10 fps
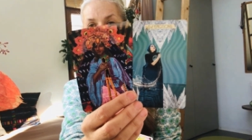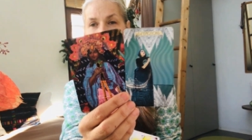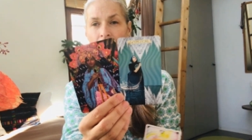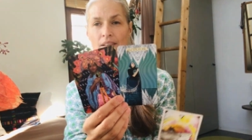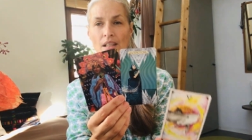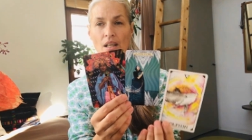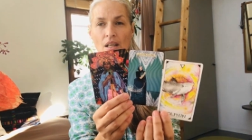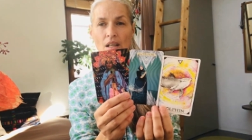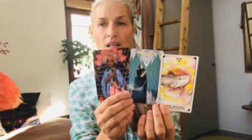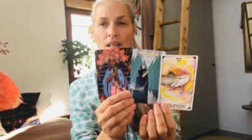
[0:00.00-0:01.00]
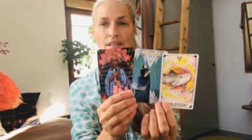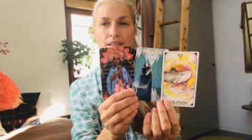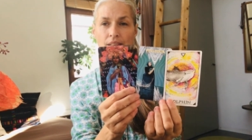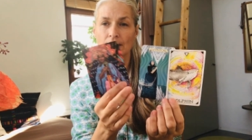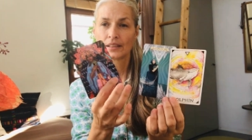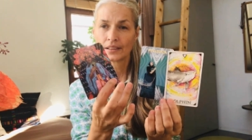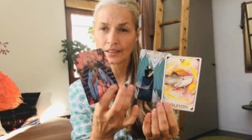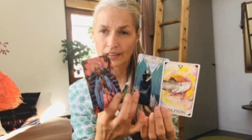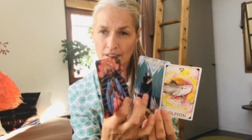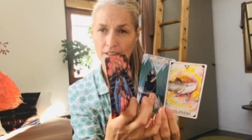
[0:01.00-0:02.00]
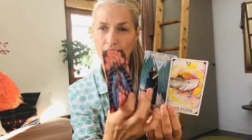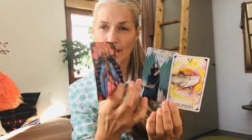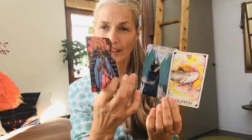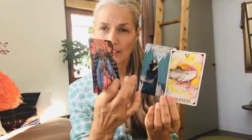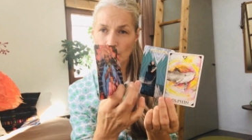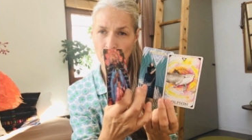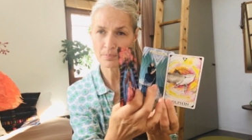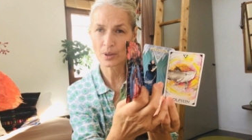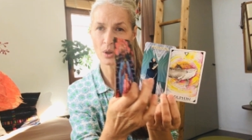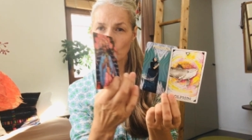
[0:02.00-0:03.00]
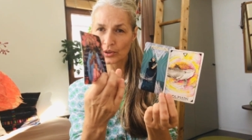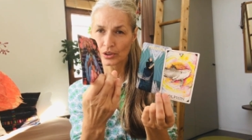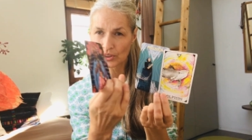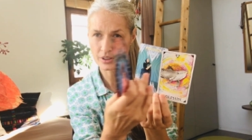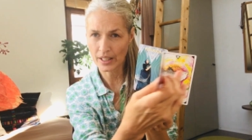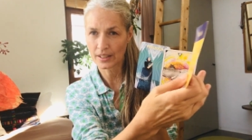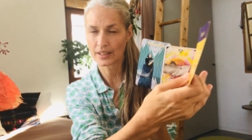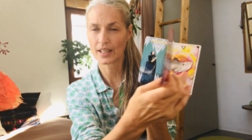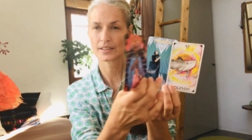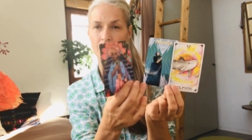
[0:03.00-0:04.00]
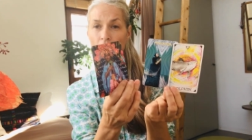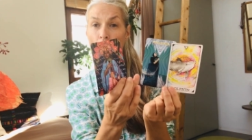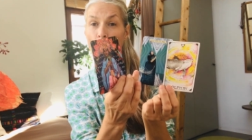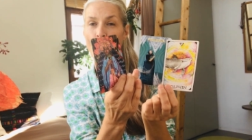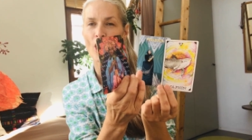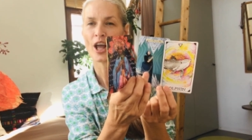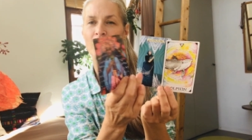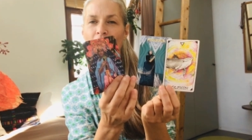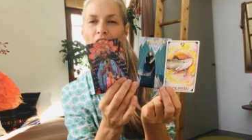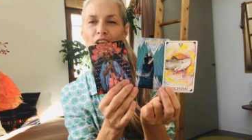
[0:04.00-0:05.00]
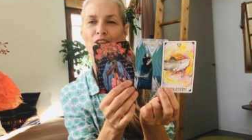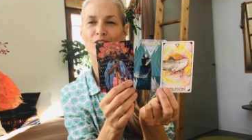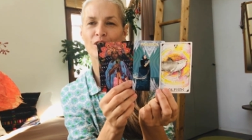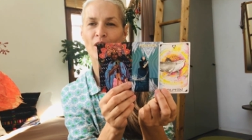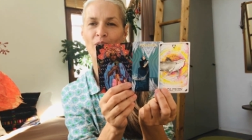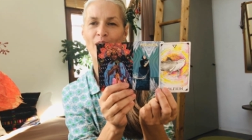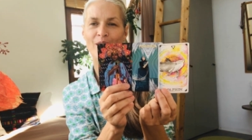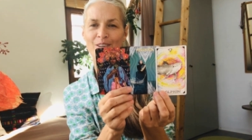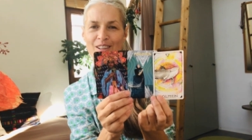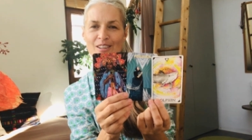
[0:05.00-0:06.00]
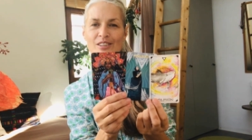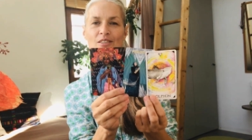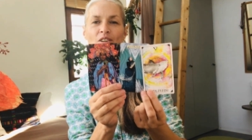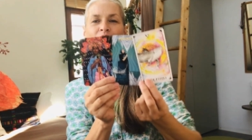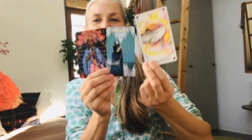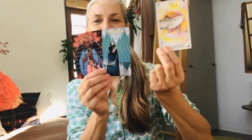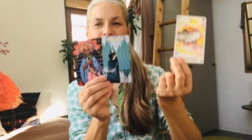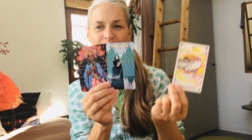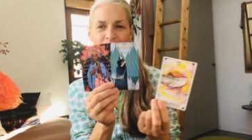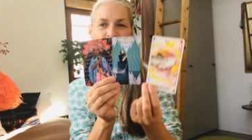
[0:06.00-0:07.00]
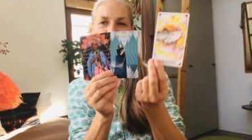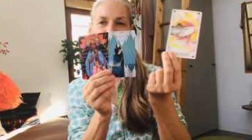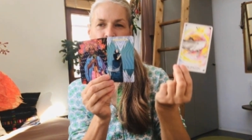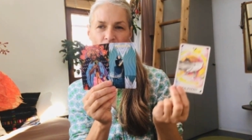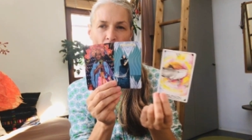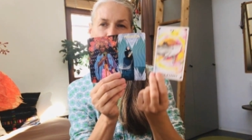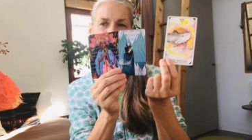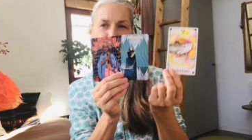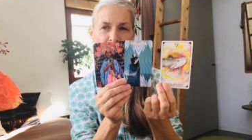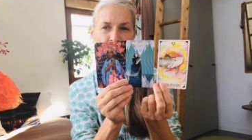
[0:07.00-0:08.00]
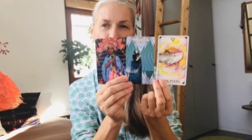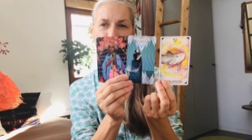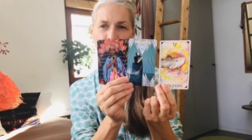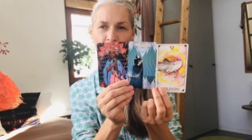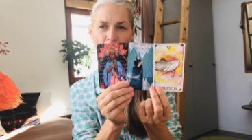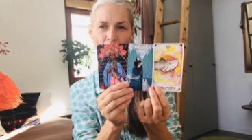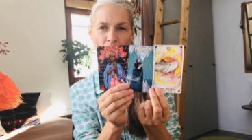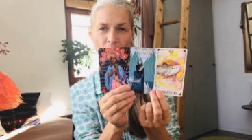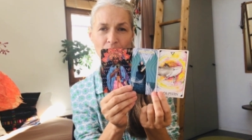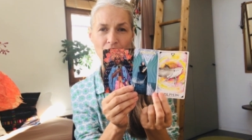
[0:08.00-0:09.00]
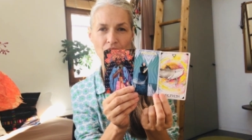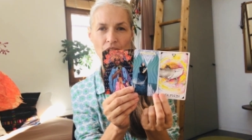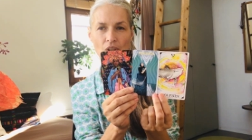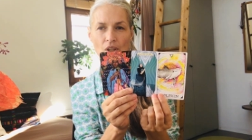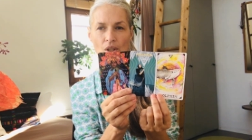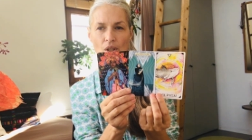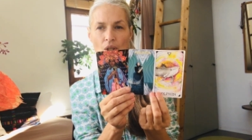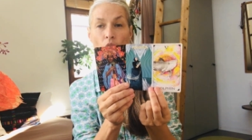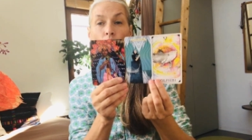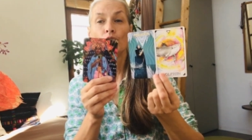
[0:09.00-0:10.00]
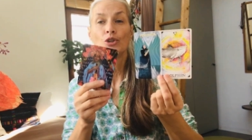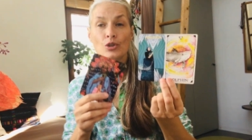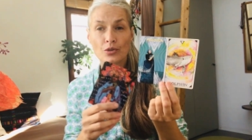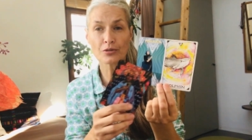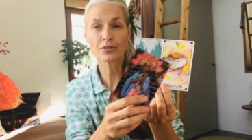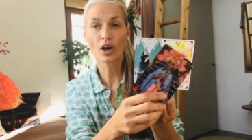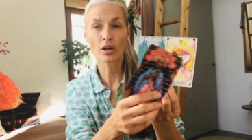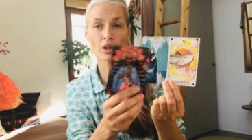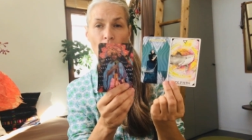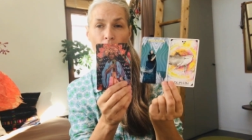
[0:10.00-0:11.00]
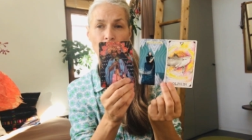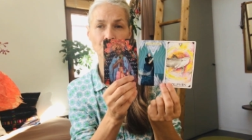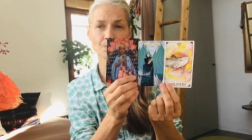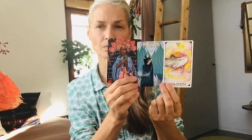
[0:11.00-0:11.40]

and it's literally like the boat is saying yes. And you know how these dolphins jump in front of the boats? You follow